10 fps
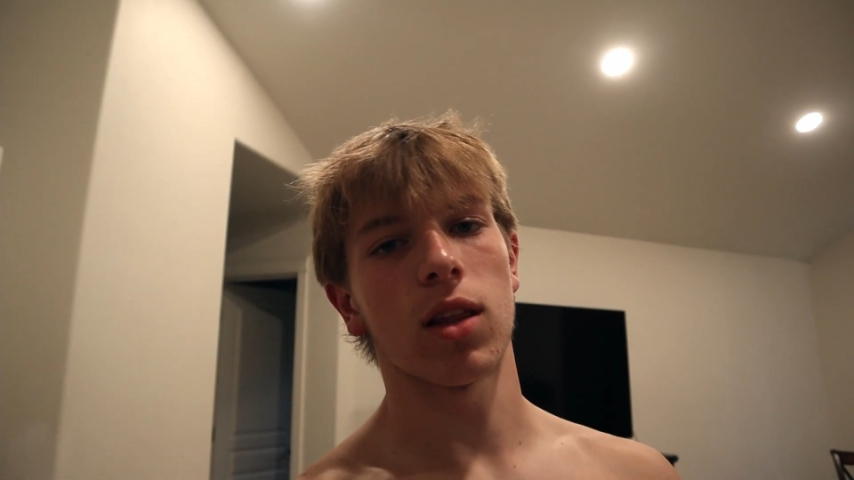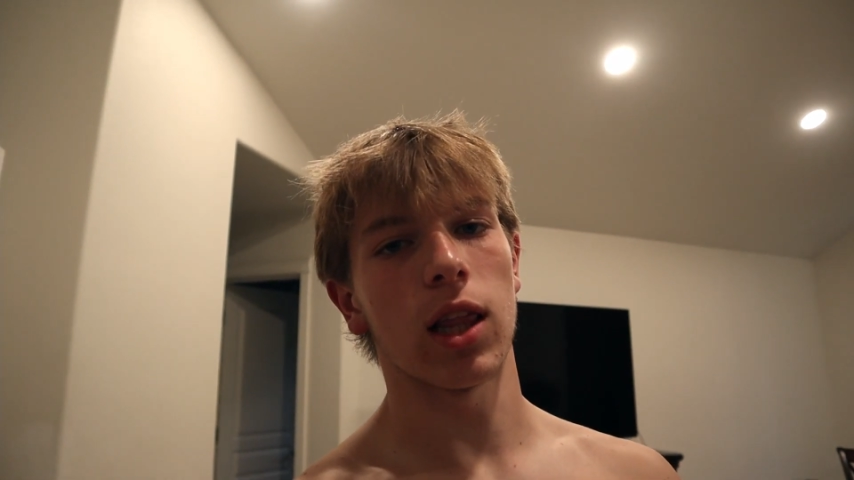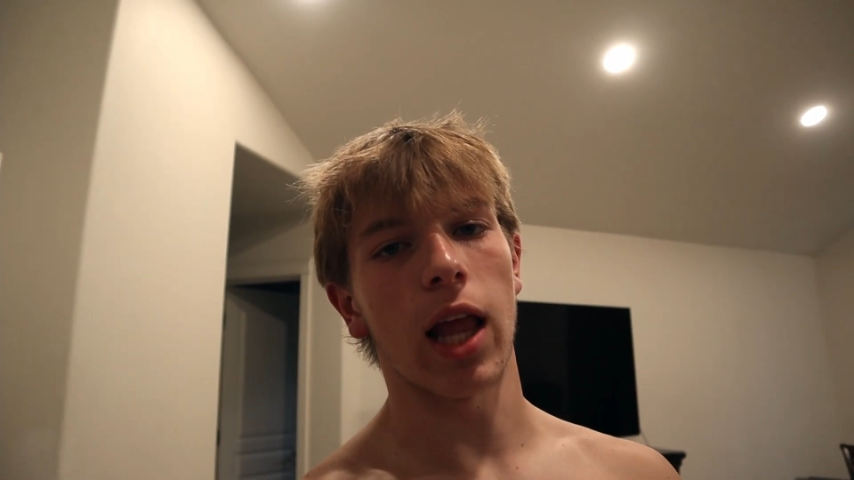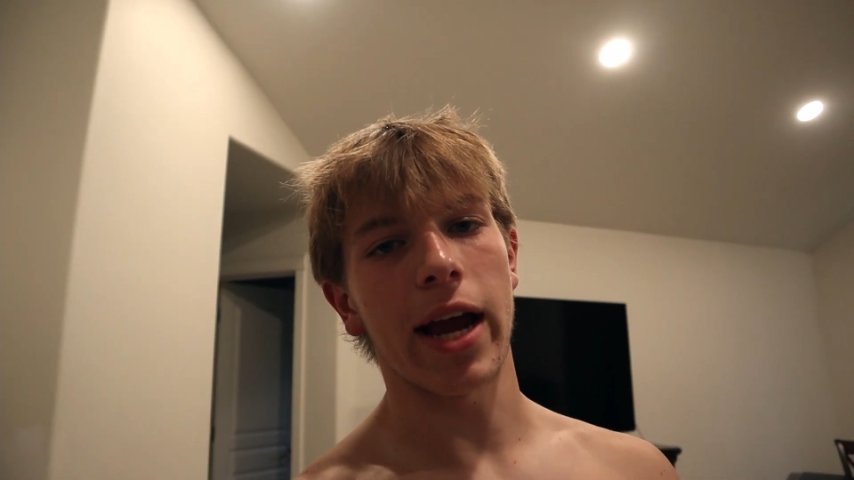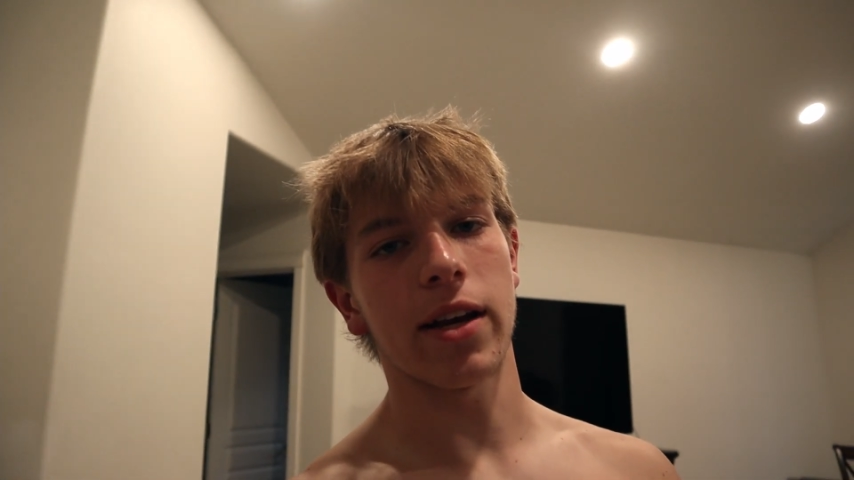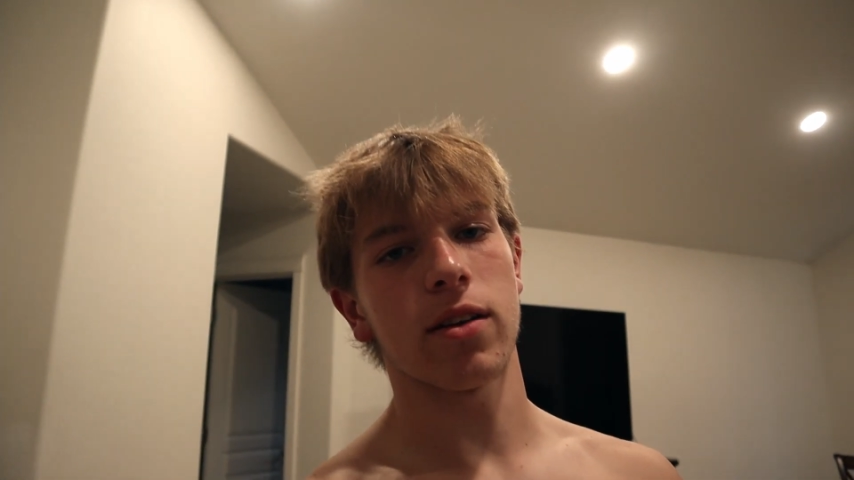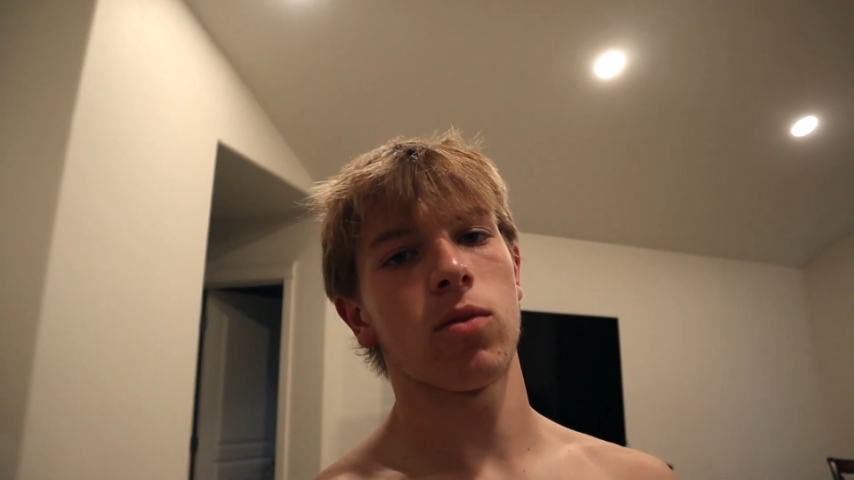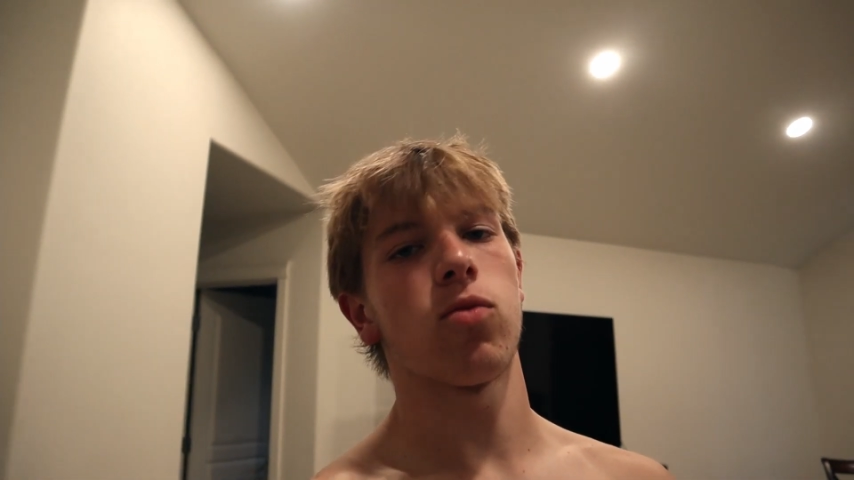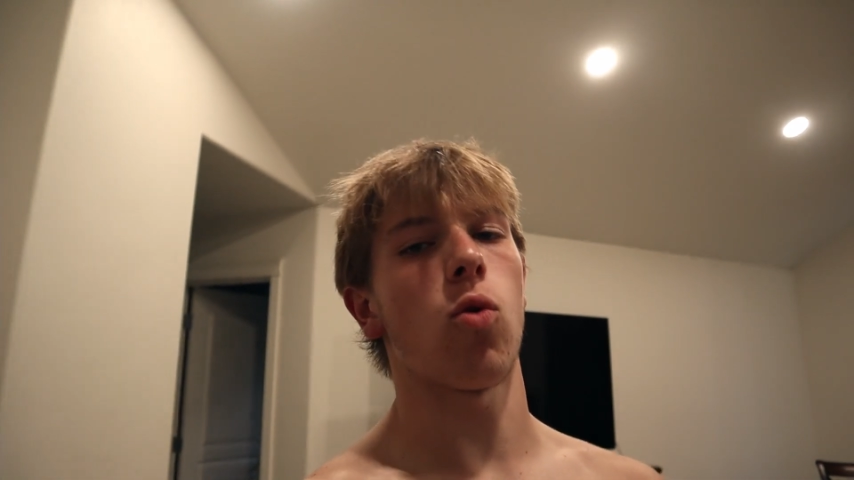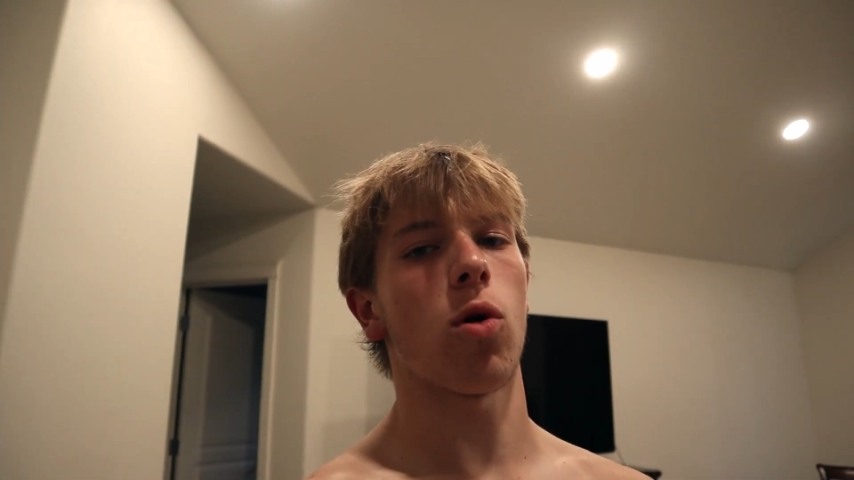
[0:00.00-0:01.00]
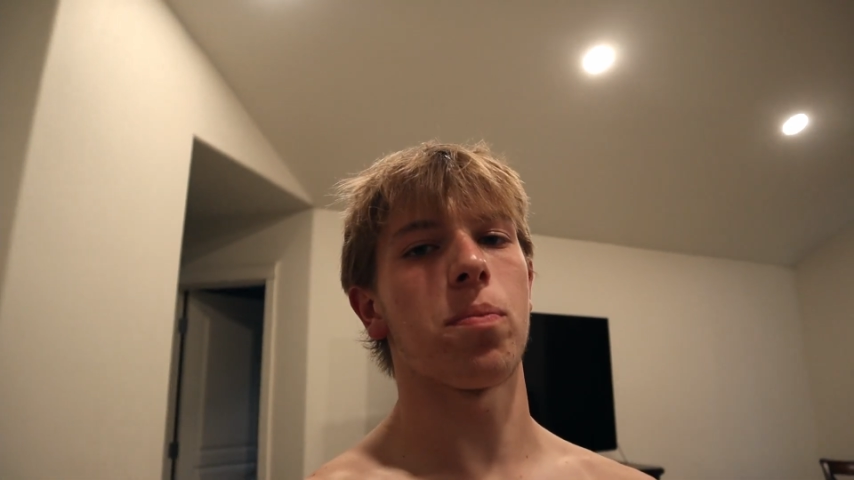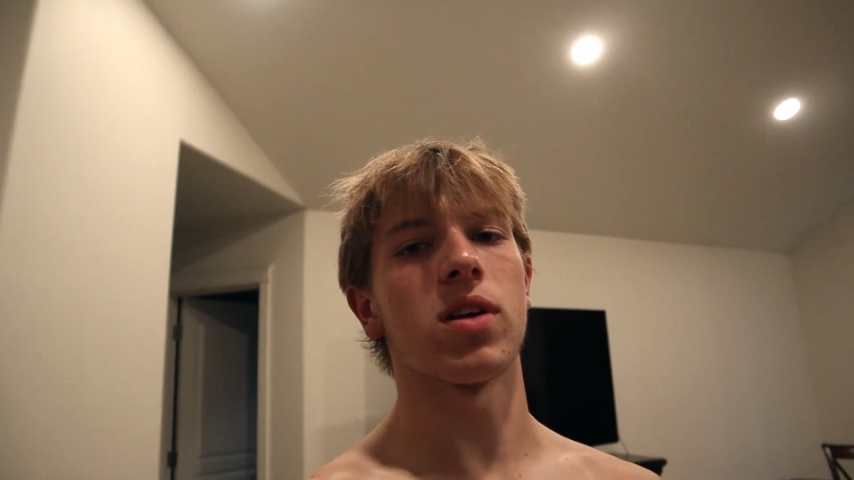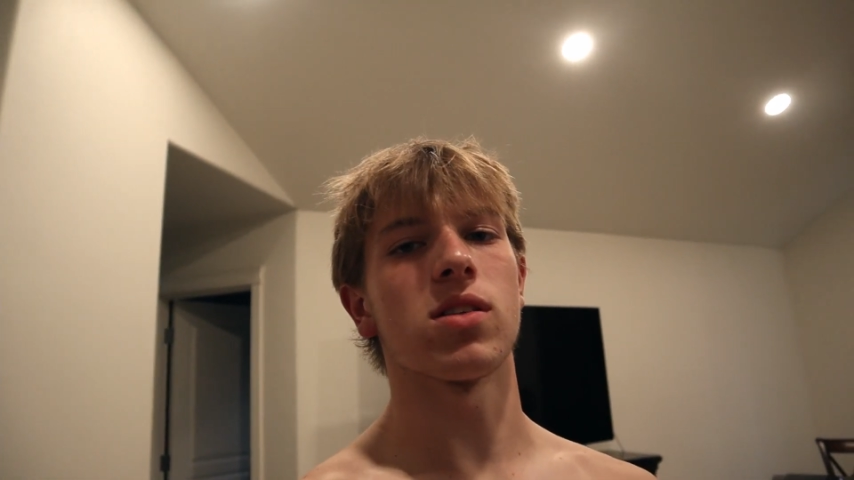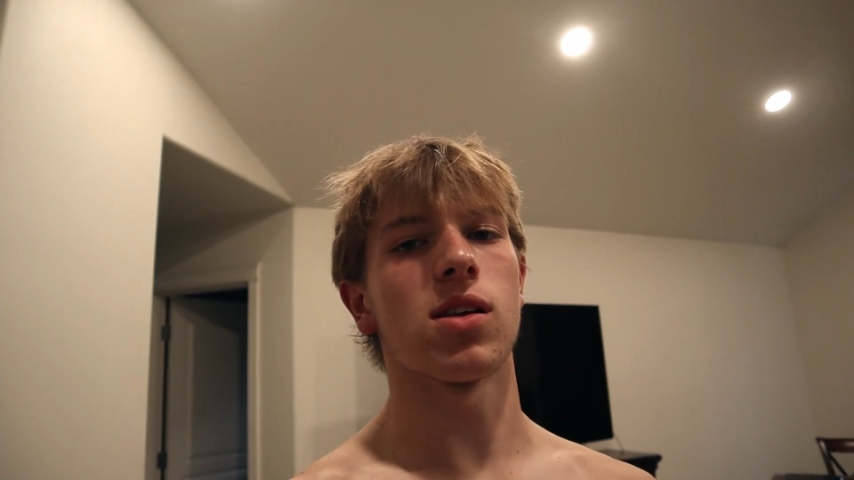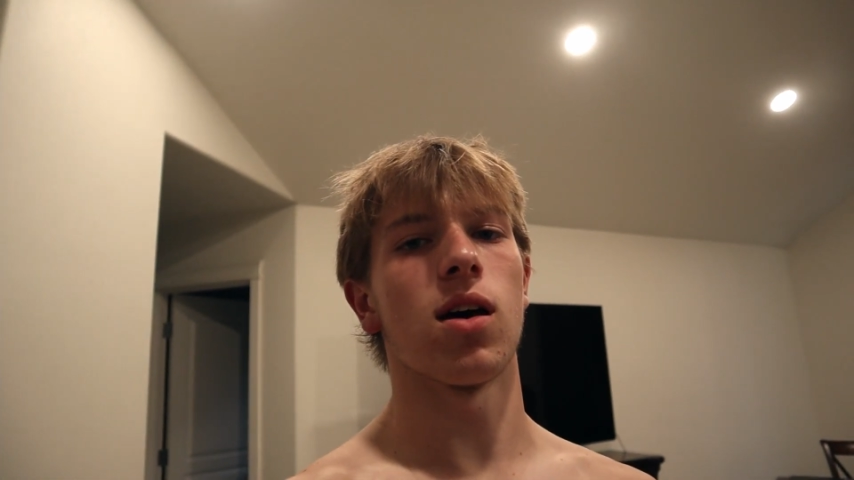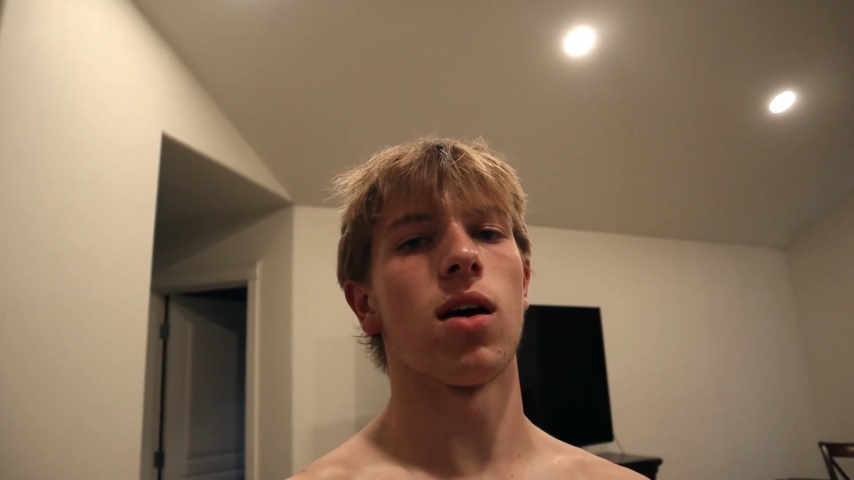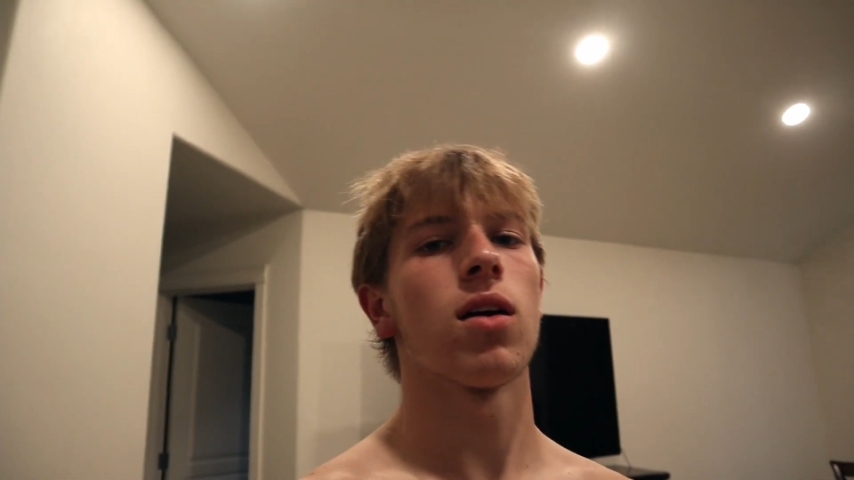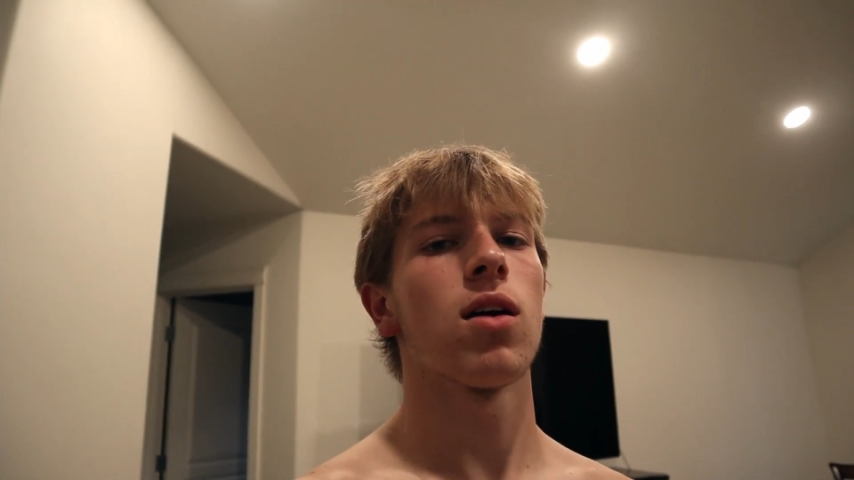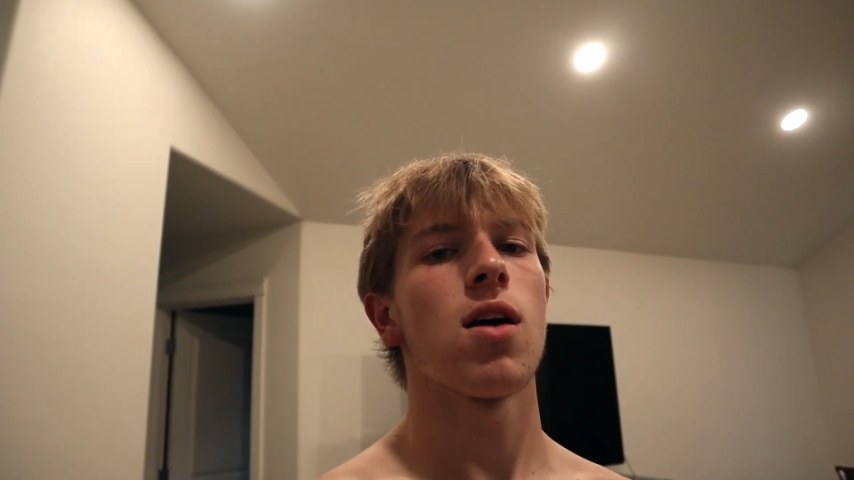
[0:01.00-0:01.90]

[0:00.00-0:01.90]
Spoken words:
light for a pizza.